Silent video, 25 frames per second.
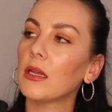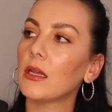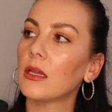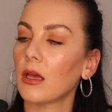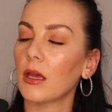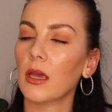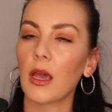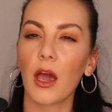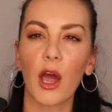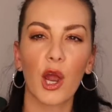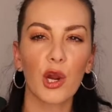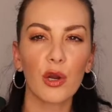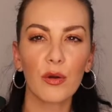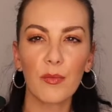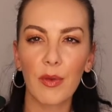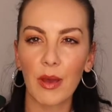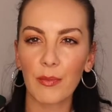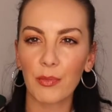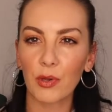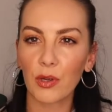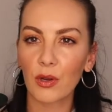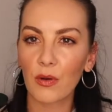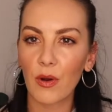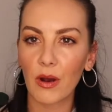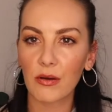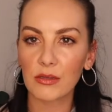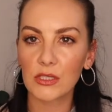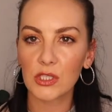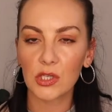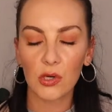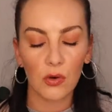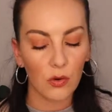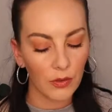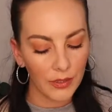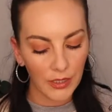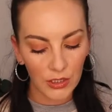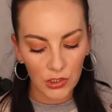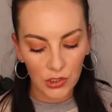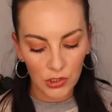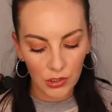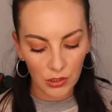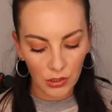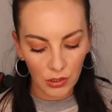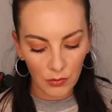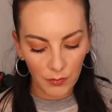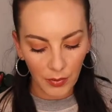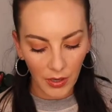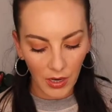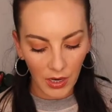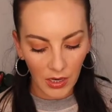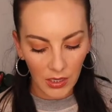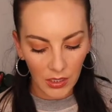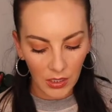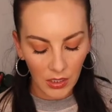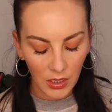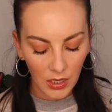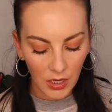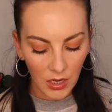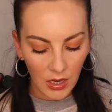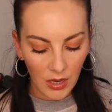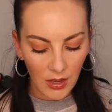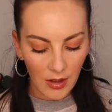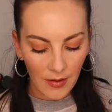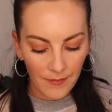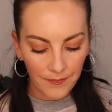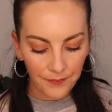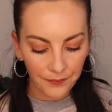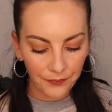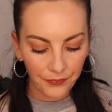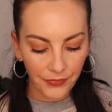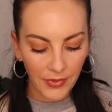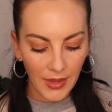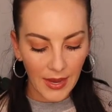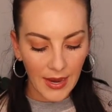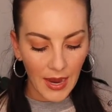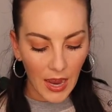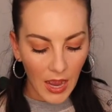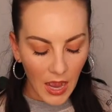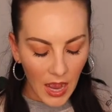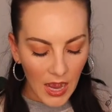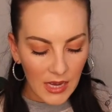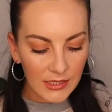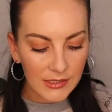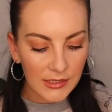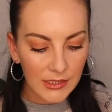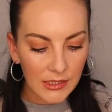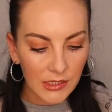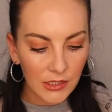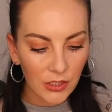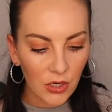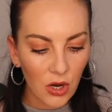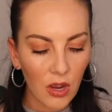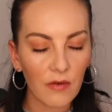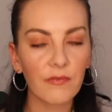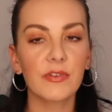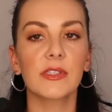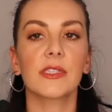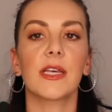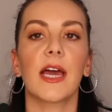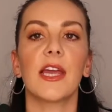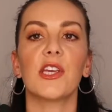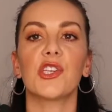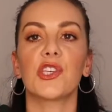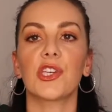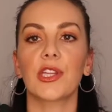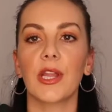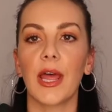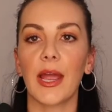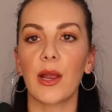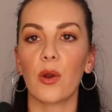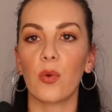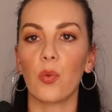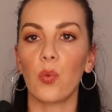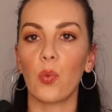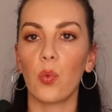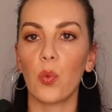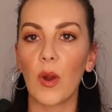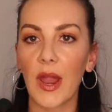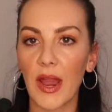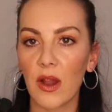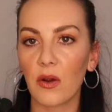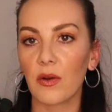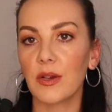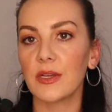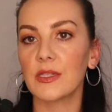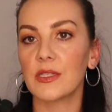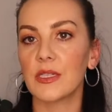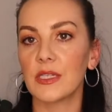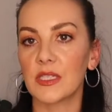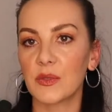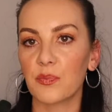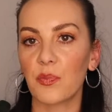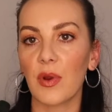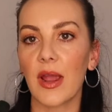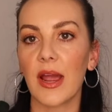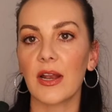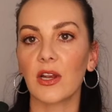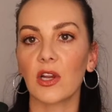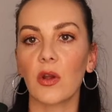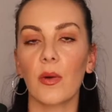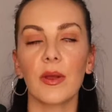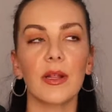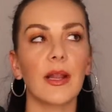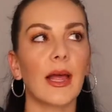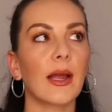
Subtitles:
I can't remember who I was talking to, but they asked the conversation, like, where is this brand going?